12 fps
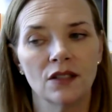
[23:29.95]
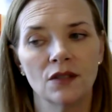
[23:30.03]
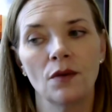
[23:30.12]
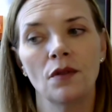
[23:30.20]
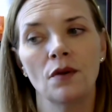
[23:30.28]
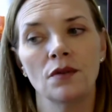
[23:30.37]

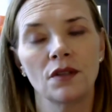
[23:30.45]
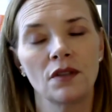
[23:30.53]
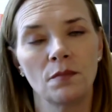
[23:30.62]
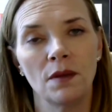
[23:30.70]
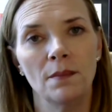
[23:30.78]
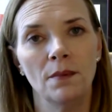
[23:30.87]
So those are
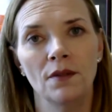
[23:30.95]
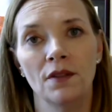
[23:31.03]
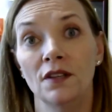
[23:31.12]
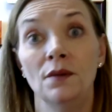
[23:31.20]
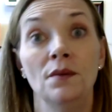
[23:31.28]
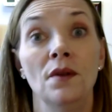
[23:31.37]
the people
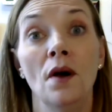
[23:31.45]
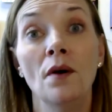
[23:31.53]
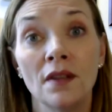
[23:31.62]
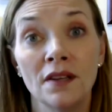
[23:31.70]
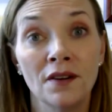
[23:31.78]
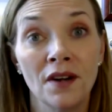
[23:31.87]
that you
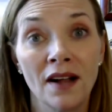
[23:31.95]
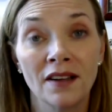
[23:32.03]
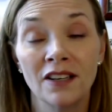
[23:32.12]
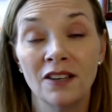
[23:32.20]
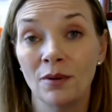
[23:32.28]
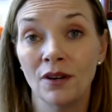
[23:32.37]
know that you're not
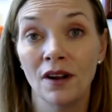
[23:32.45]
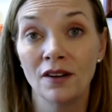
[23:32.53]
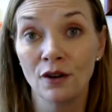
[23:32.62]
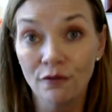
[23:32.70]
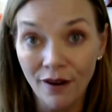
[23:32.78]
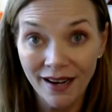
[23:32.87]
going to put on
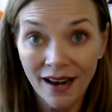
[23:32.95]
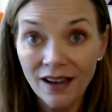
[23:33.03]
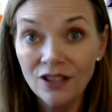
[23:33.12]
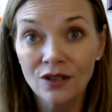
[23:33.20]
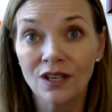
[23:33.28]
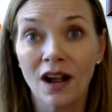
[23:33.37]
your
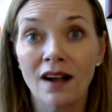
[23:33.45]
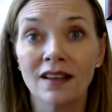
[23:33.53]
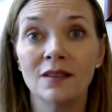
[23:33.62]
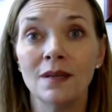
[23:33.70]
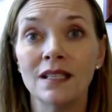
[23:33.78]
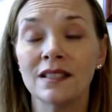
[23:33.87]
financial
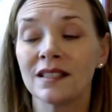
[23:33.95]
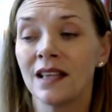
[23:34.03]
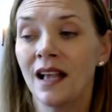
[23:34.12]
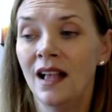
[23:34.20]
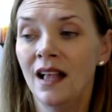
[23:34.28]
documents.